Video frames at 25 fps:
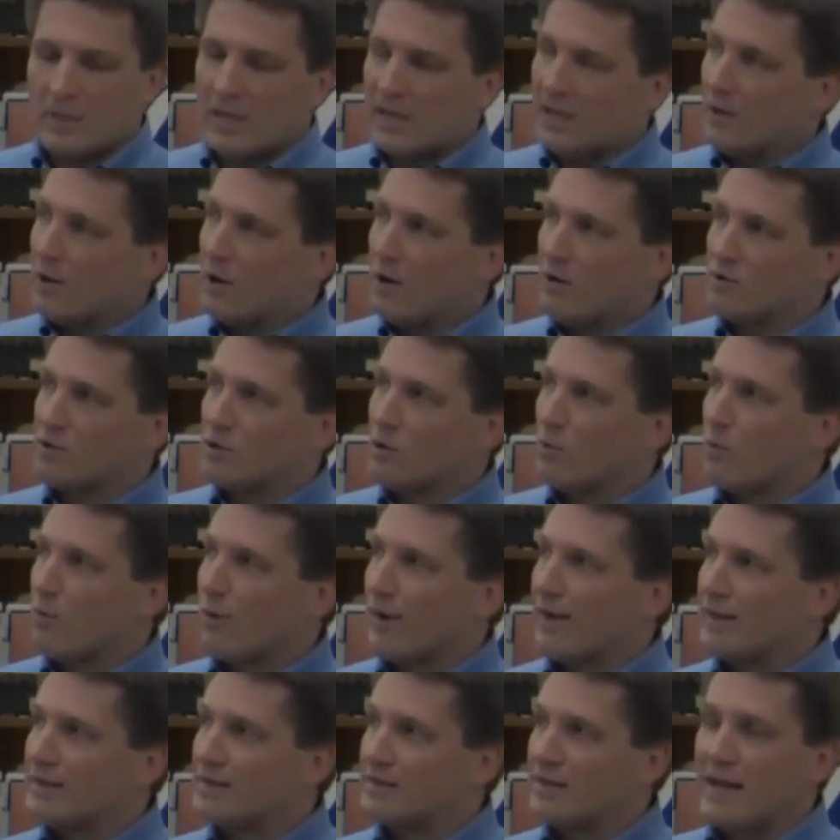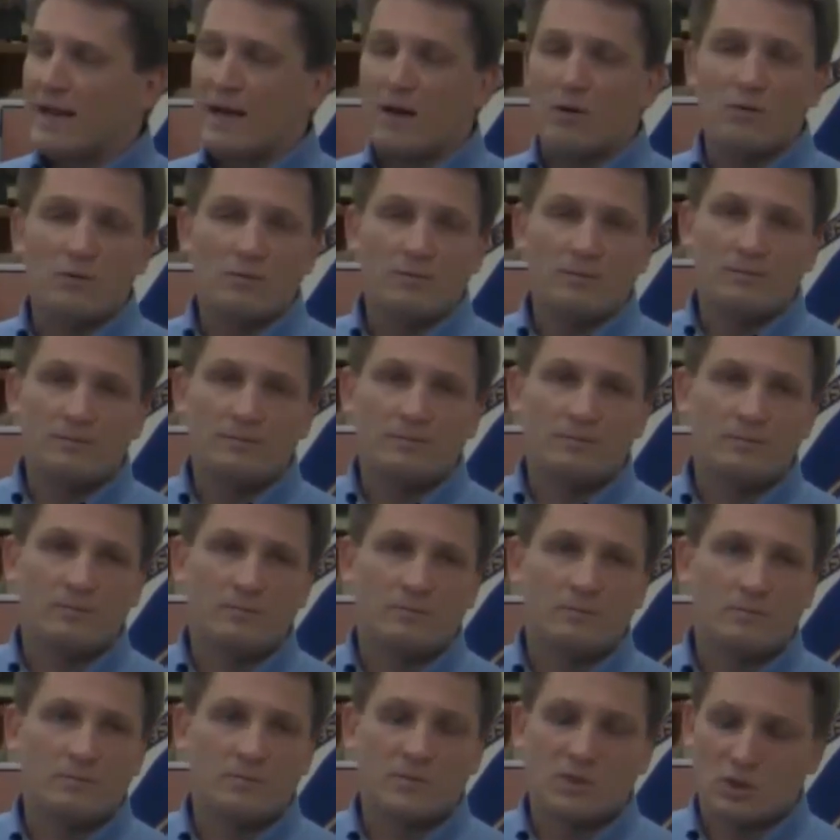It also breaks down
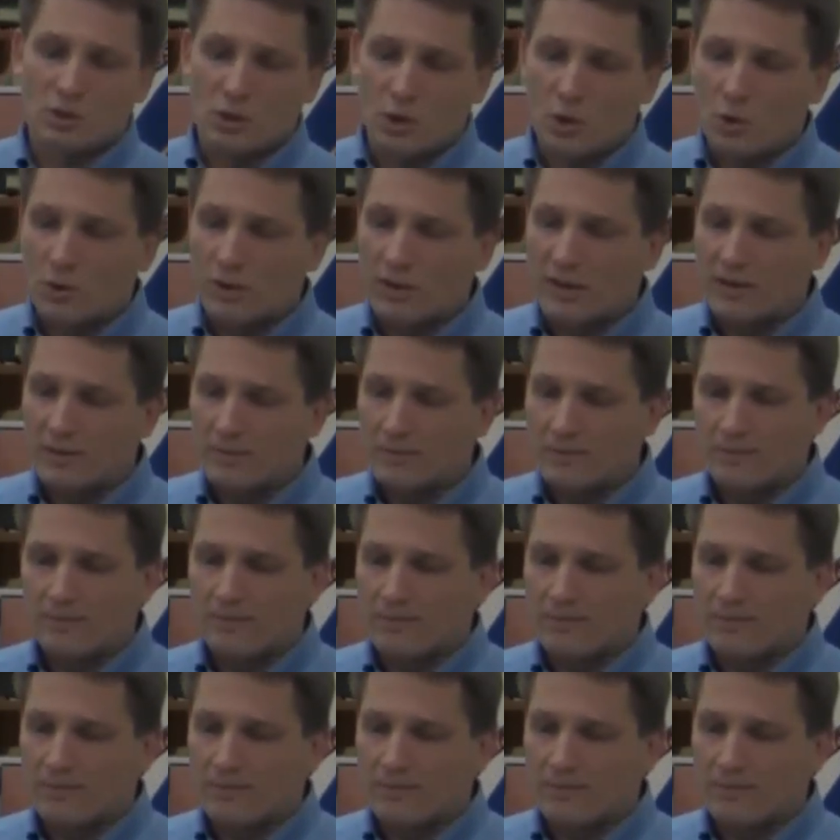slowly.